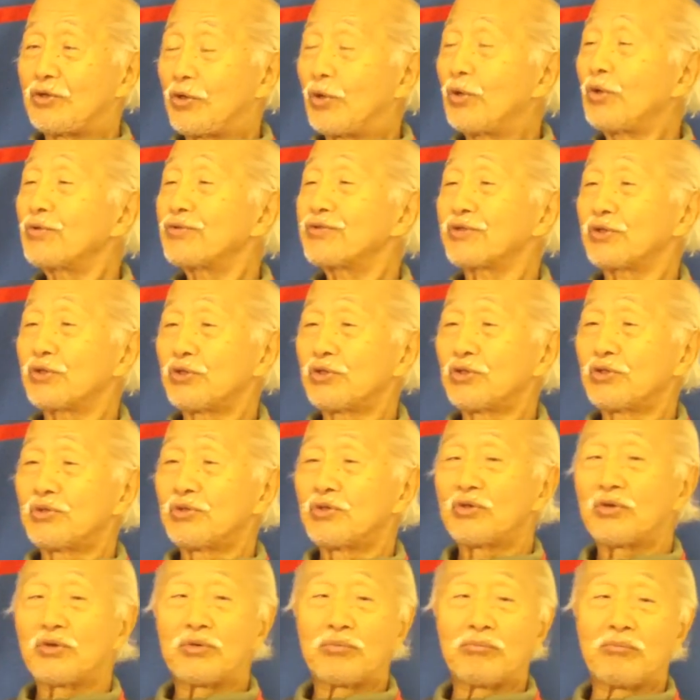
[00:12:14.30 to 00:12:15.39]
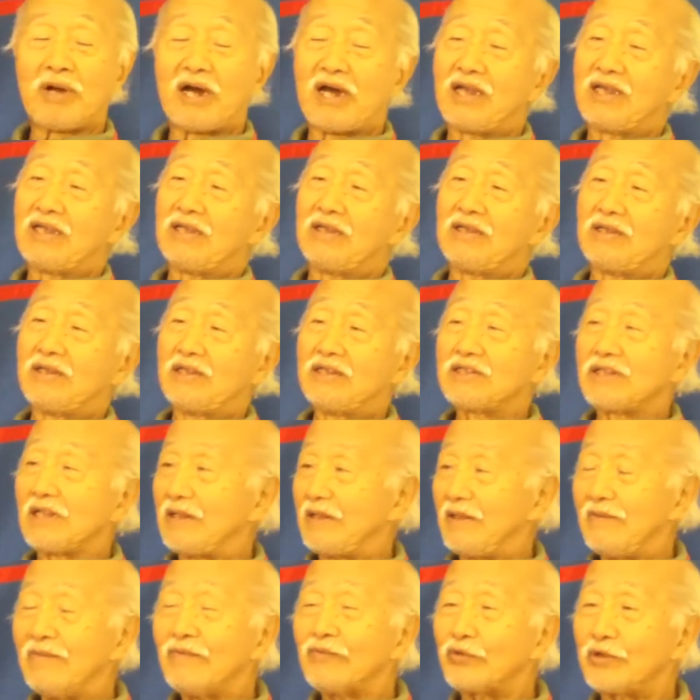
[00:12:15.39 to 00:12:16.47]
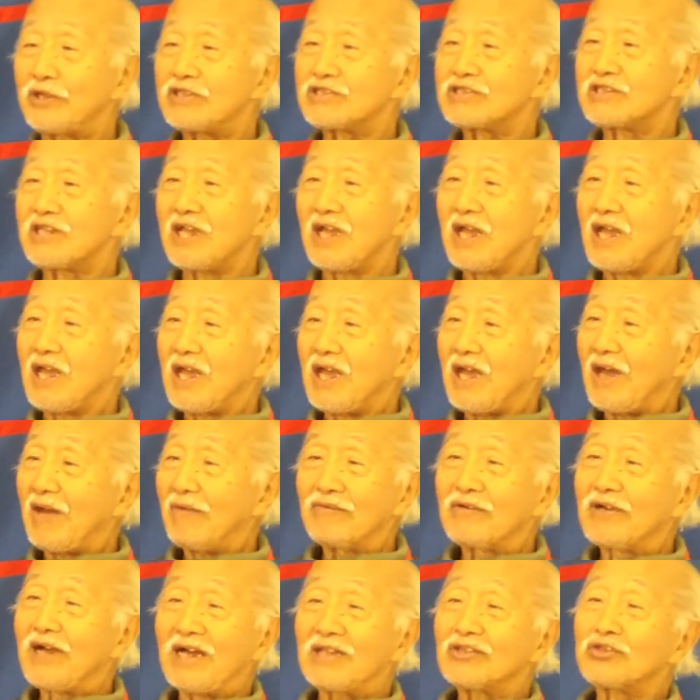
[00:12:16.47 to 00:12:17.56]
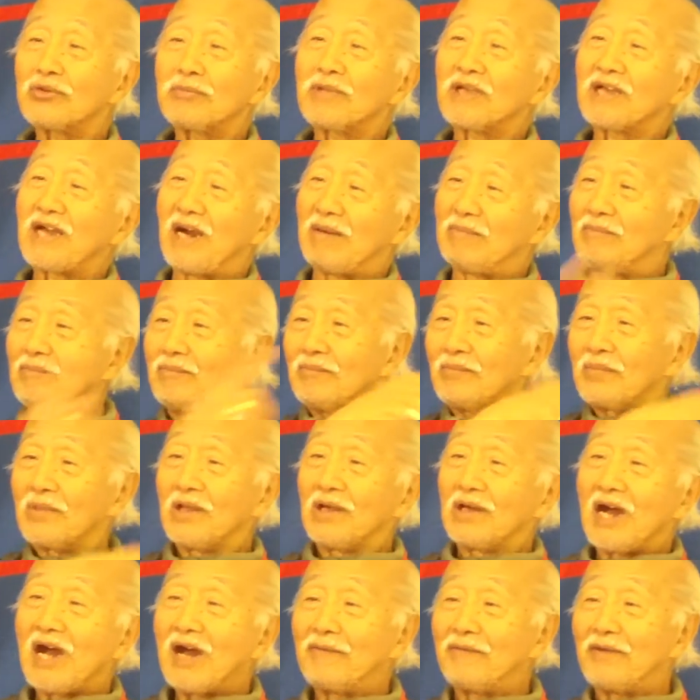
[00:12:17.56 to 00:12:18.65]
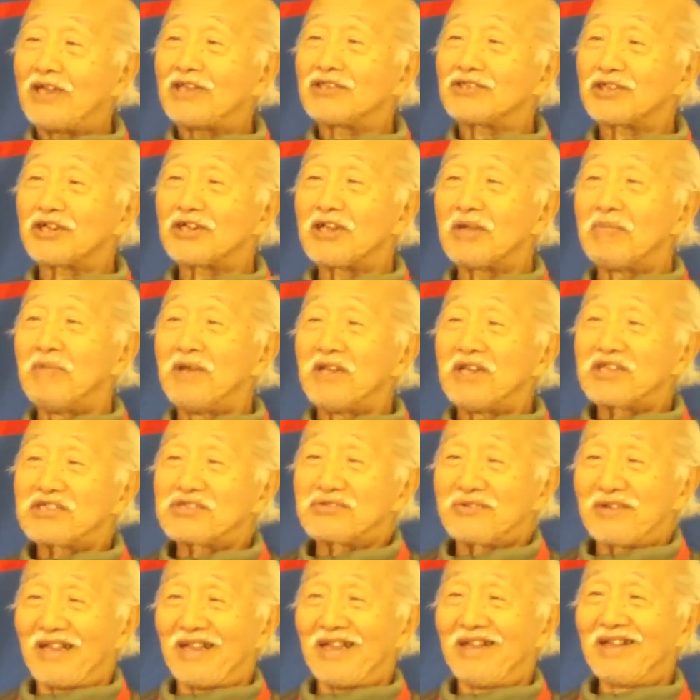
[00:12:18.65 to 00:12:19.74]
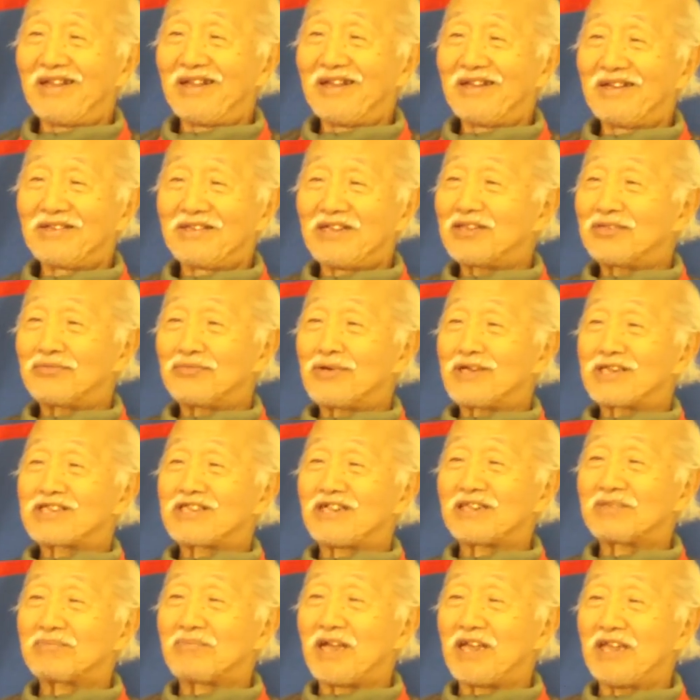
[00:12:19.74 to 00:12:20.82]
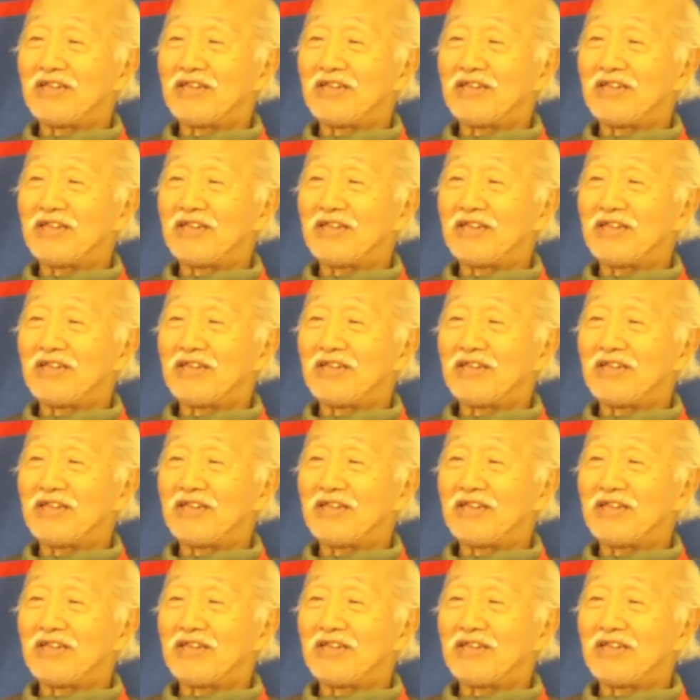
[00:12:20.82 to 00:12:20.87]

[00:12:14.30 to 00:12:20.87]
who, through my little influence, have gone to become, have entered the ministry. That was not